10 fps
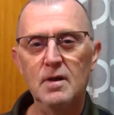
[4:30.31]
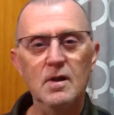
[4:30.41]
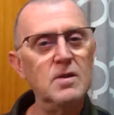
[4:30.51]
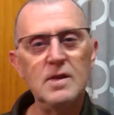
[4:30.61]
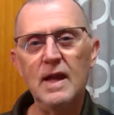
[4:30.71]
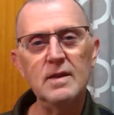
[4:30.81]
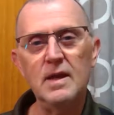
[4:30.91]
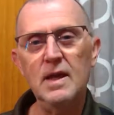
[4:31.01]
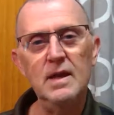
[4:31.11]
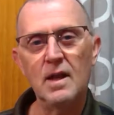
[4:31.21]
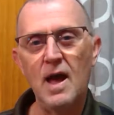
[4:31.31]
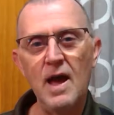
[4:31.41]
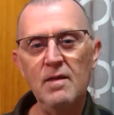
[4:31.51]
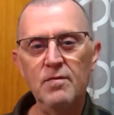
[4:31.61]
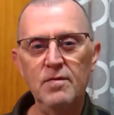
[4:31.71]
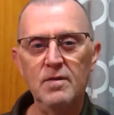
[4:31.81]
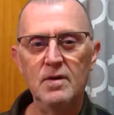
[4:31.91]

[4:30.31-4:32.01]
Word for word: Isn't that the key to life?